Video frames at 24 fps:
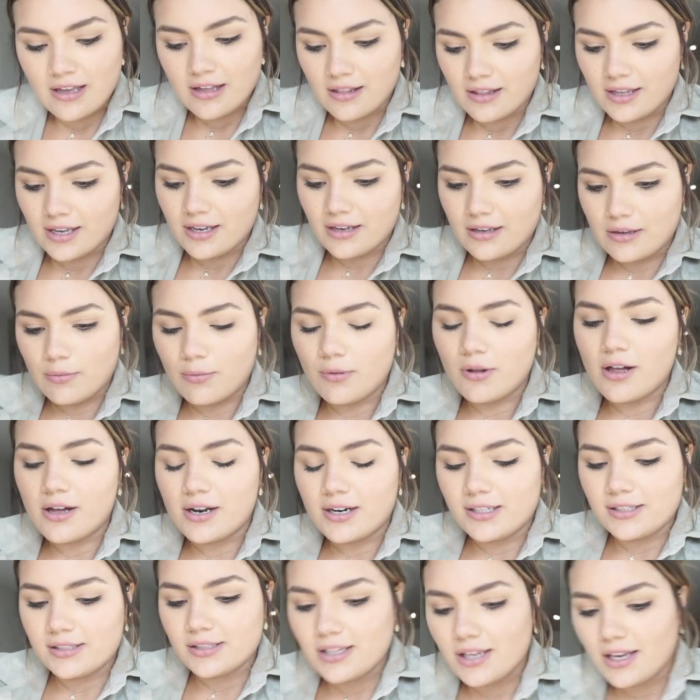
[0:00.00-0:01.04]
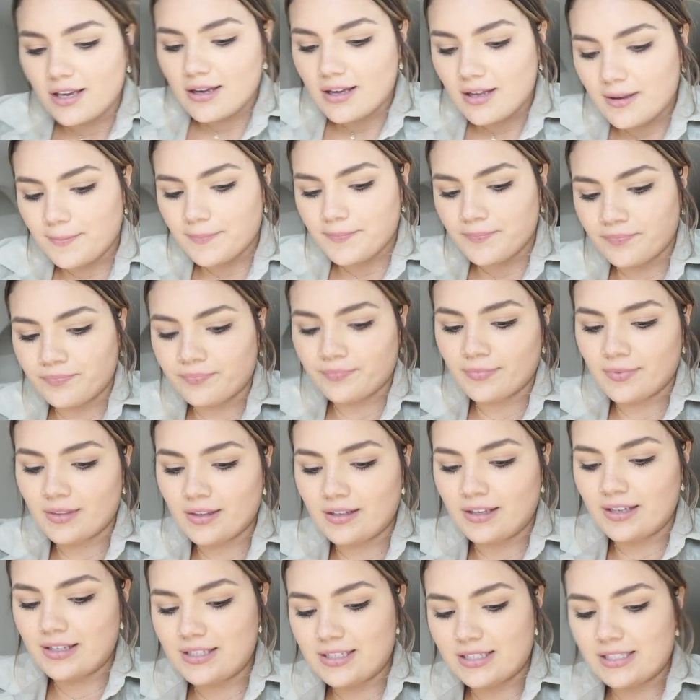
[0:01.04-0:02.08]
like, well, honestly,
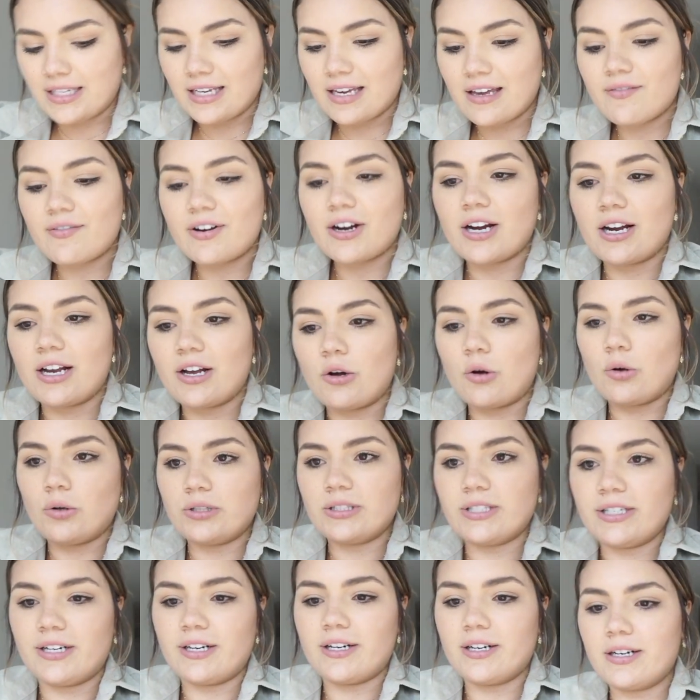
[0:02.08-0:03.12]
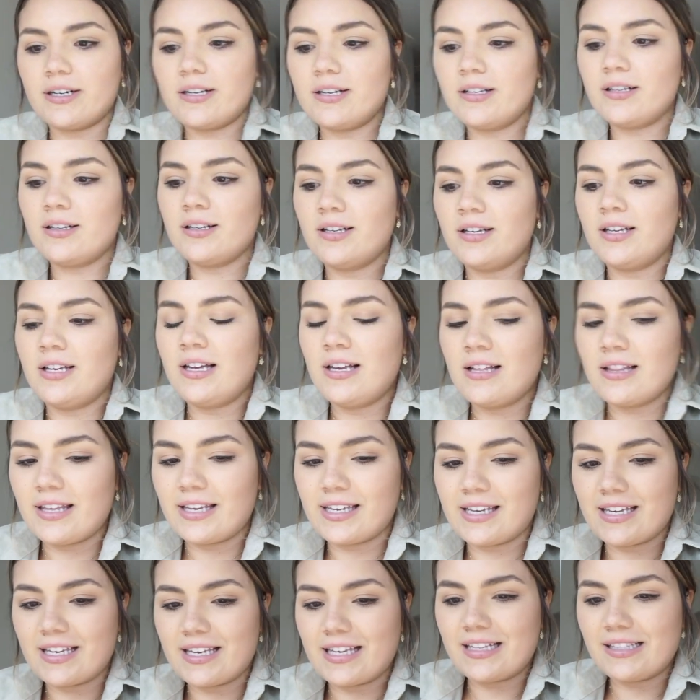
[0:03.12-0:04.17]
it doesn't get very cold here.
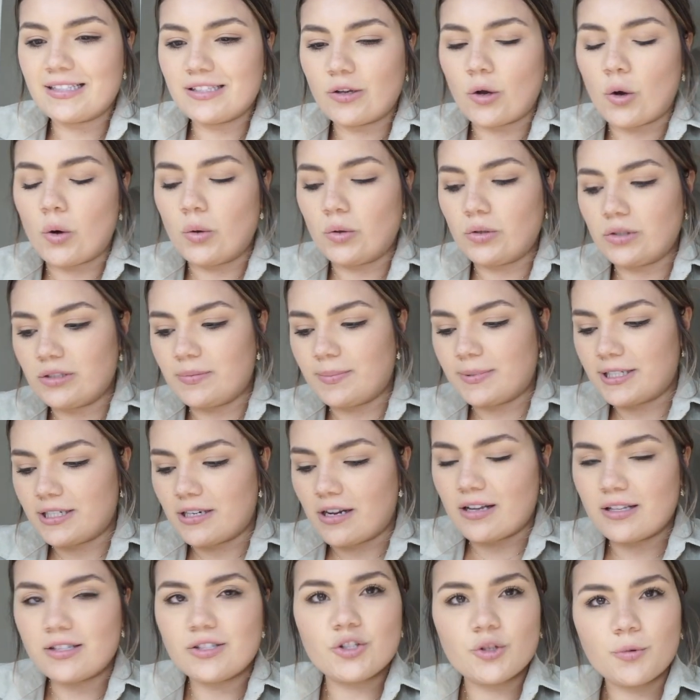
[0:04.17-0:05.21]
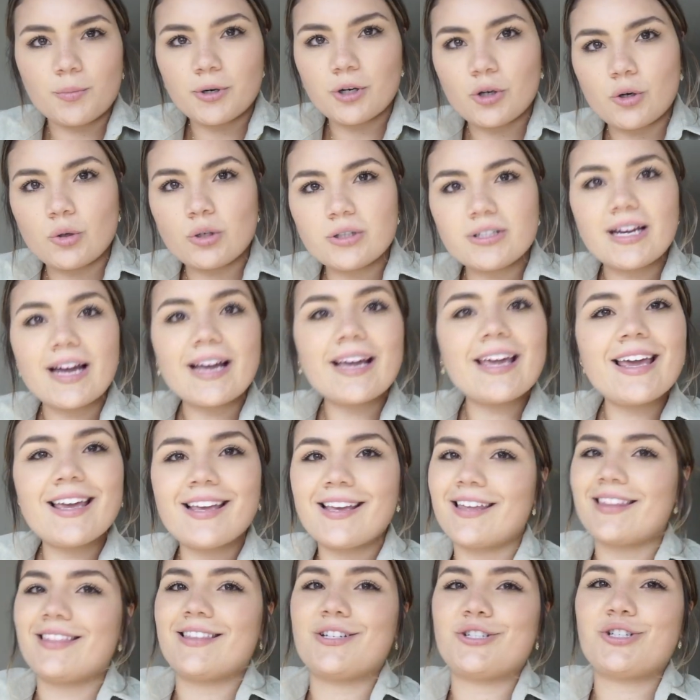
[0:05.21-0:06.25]
Like, it gets cold, but not super cold. I
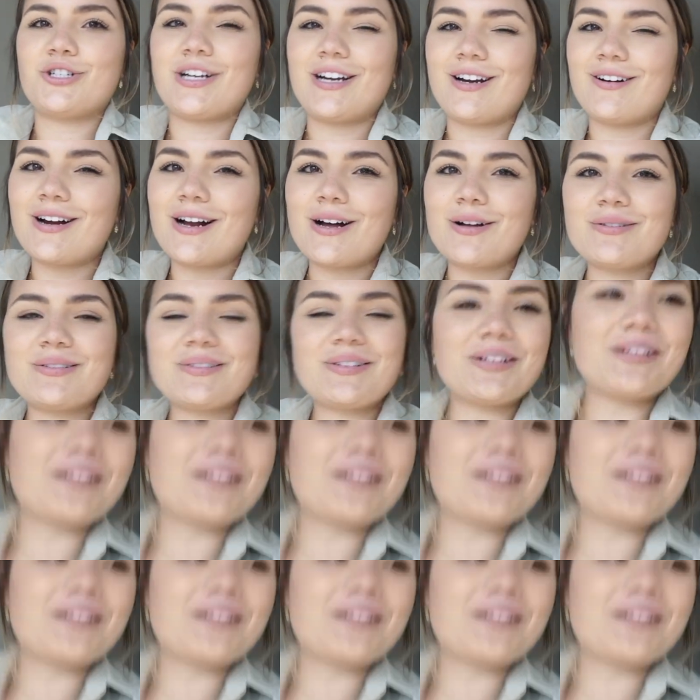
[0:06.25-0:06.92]
can't get this chair out.